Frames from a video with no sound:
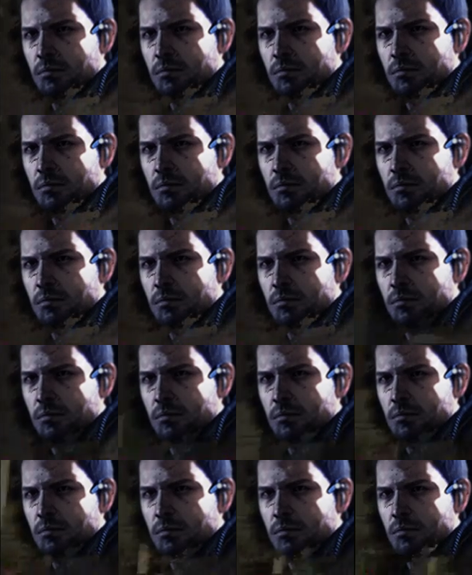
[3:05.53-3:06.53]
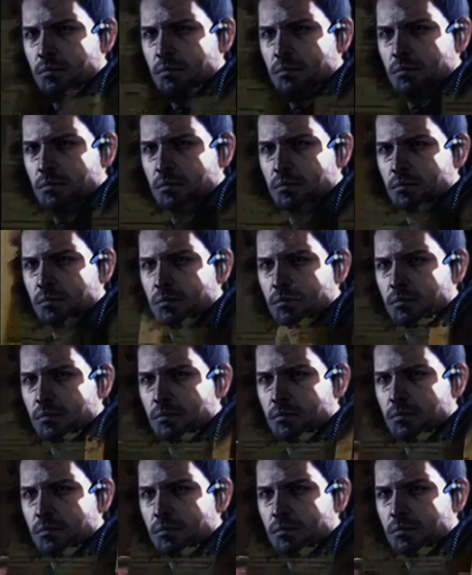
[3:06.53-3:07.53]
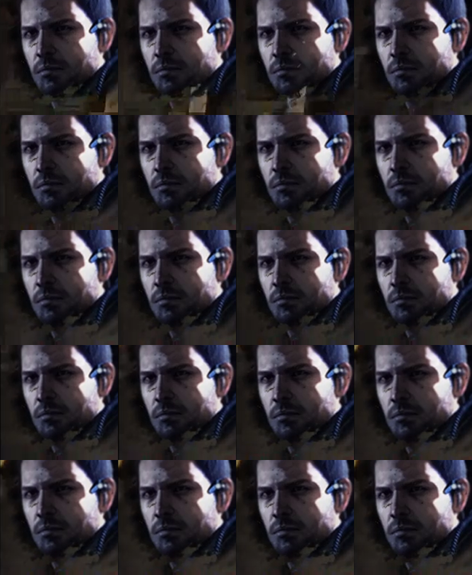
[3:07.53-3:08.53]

Nothing is said.